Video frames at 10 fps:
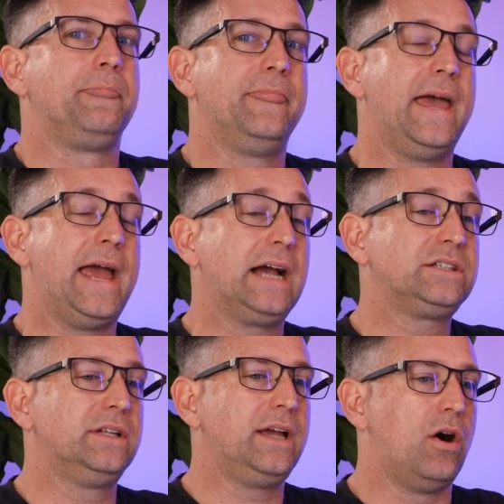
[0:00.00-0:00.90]
they
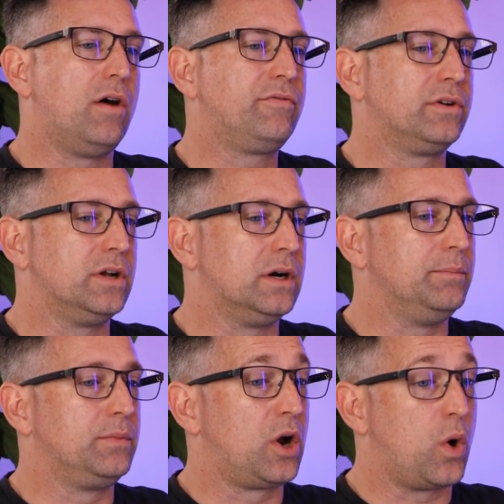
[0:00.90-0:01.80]
actually offered
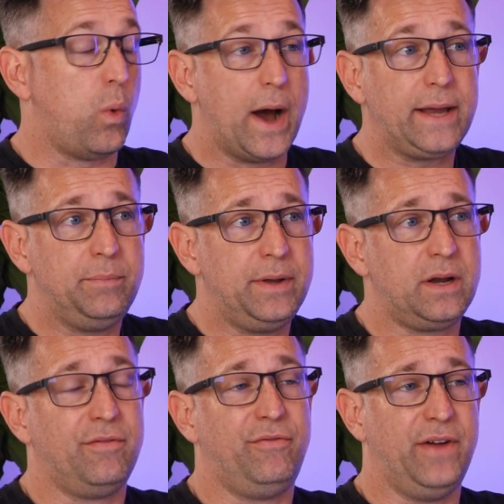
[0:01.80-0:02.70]
up quite a bit
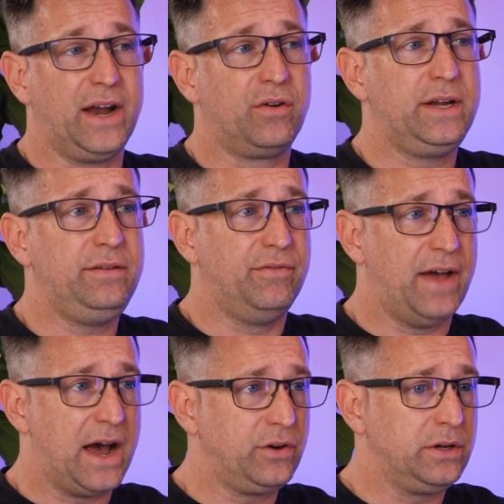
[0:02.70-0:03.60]
of very
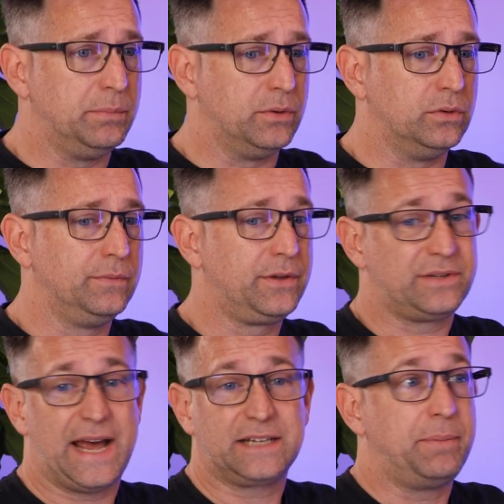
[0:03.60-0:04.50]
valuable. They're
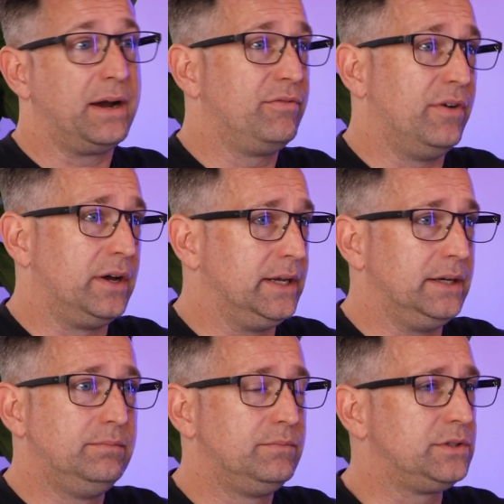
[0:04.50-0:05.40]
taxpayer
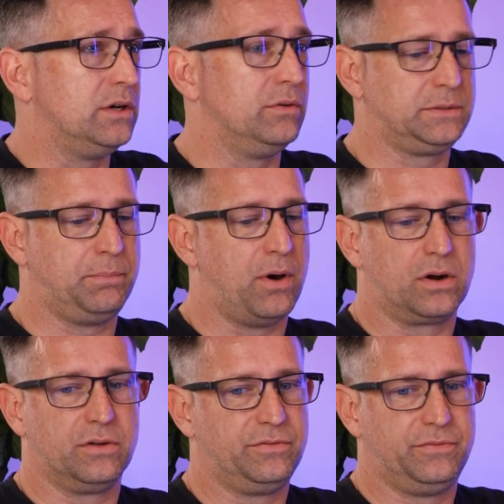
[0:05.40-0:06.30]
funded, so it's part
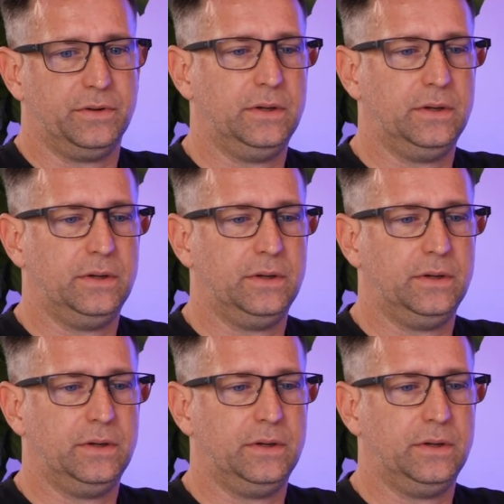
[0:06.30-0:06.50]
of